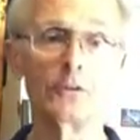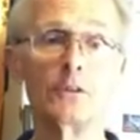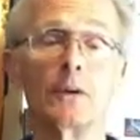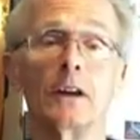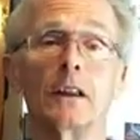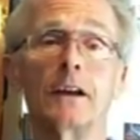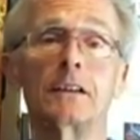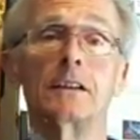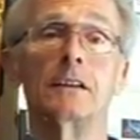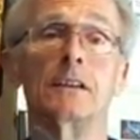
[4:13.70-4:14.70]
one you might
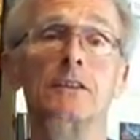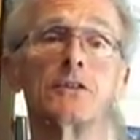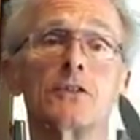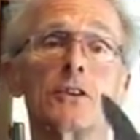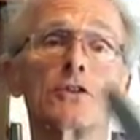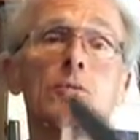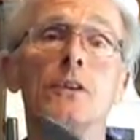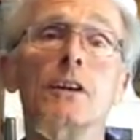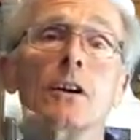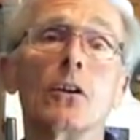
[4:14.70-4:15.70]
like is this one
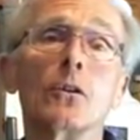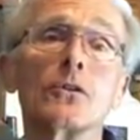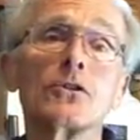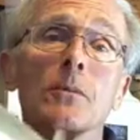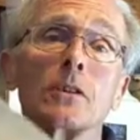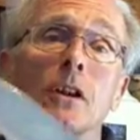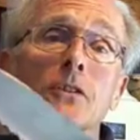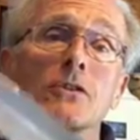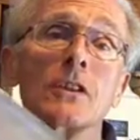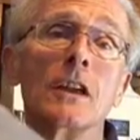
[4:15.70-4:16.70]
here. I'll hold this up
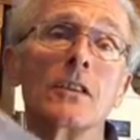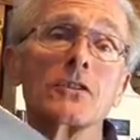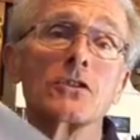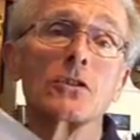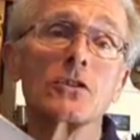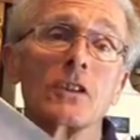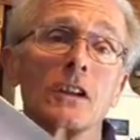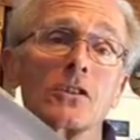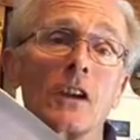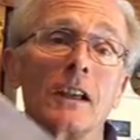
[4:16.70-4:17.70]
close. This looks like
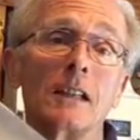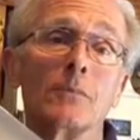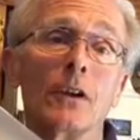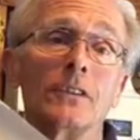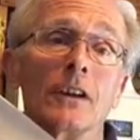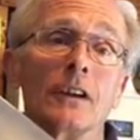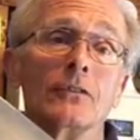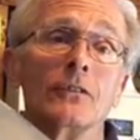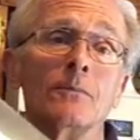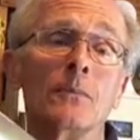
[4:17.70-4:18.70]
a tiny bread
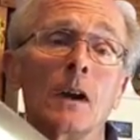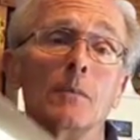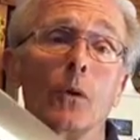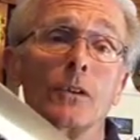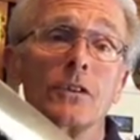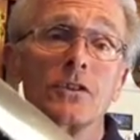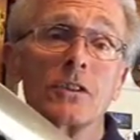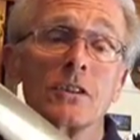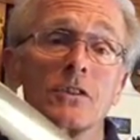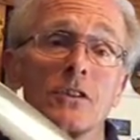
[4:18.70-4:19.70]
knife, but what this
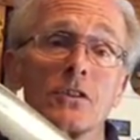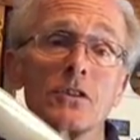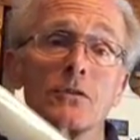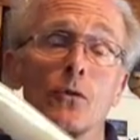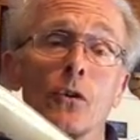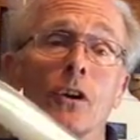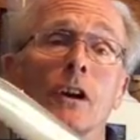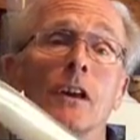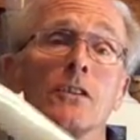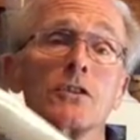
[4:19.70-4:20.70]
is for
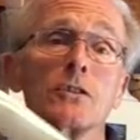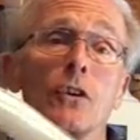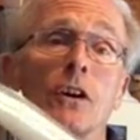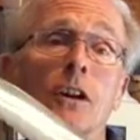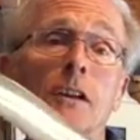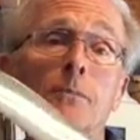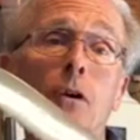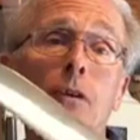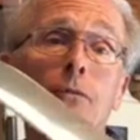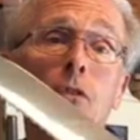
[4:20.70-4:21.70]
cutting
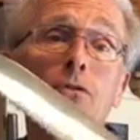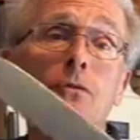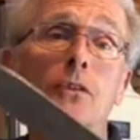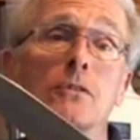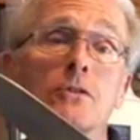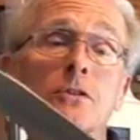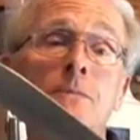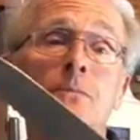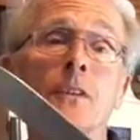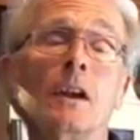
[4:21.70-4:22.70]
apart frozen foods.
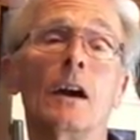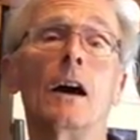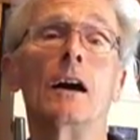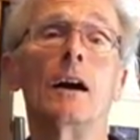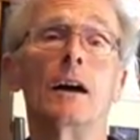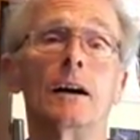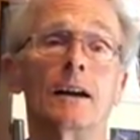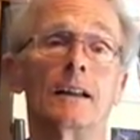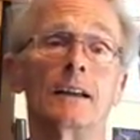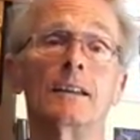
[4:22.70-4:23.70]

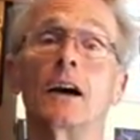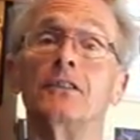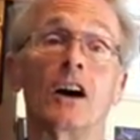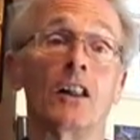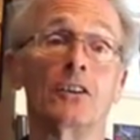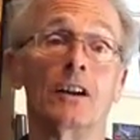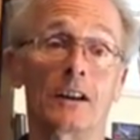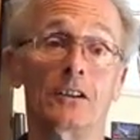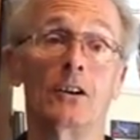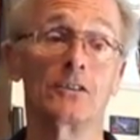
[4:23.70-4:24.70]
Again, $1
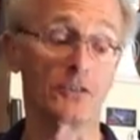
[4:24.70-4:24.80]
at a yard